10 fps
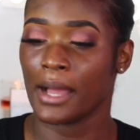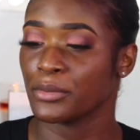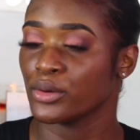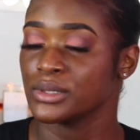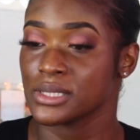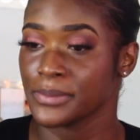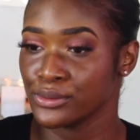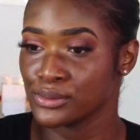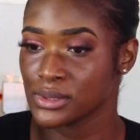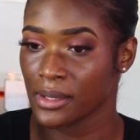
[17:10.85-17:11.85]
I'm going to be
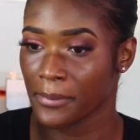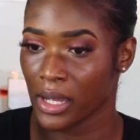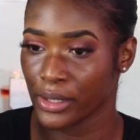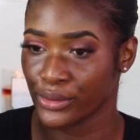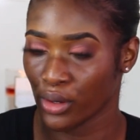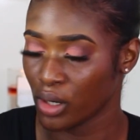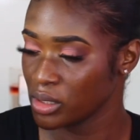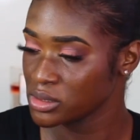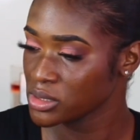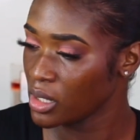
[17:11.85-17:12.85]
using my
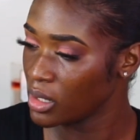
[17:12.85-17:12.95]
Nars